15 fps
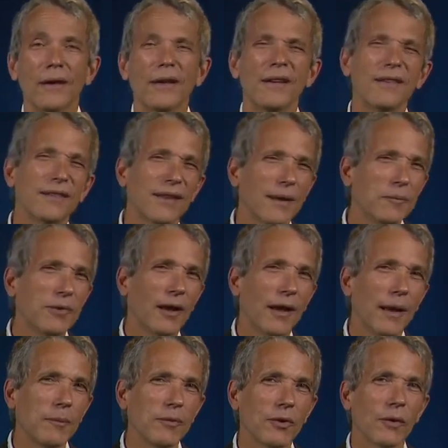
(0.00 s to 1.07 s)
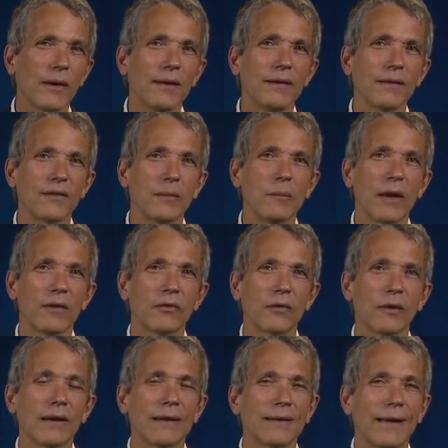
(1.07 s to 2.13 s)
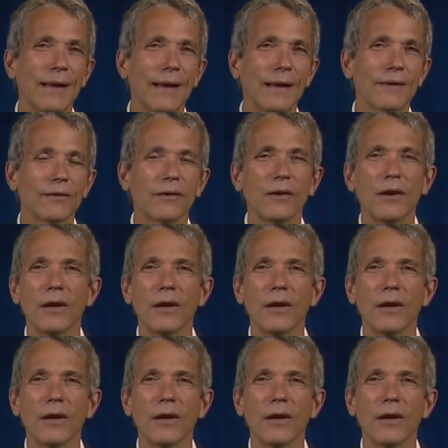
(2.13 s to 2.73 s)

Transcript: sometime during the semester in class